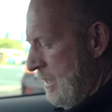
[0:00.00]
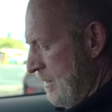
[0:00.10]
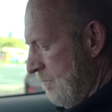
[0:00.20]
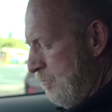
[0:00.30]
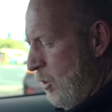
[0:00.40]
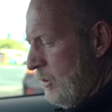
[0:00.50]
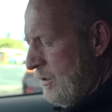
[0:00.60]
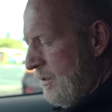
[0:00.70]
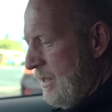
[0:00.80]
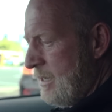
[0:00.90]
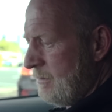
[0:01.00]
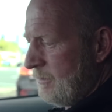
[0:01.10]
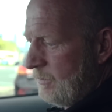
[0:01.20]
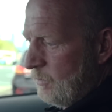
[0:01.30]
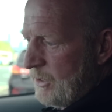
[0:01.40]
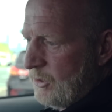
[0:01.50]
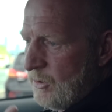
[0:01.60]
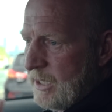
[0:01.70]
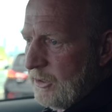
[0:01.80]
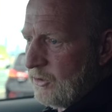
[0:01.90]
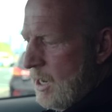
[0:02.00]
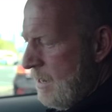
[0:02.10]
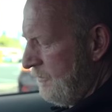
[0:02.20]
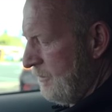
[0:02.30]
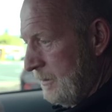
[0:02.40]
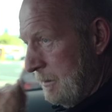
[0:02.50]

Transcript: The important thing when you're doing a drive,